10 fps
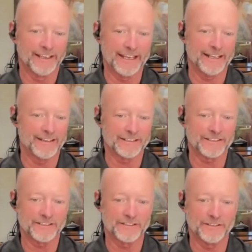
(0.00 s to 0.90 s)
getting
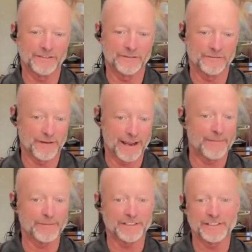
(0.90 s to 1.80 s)
this to
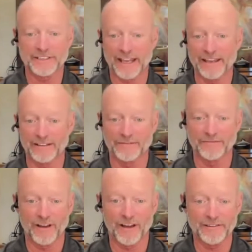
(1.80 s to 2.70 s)
ramp and scale
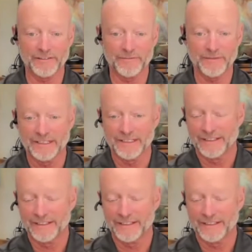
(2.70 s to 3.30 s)
and volume,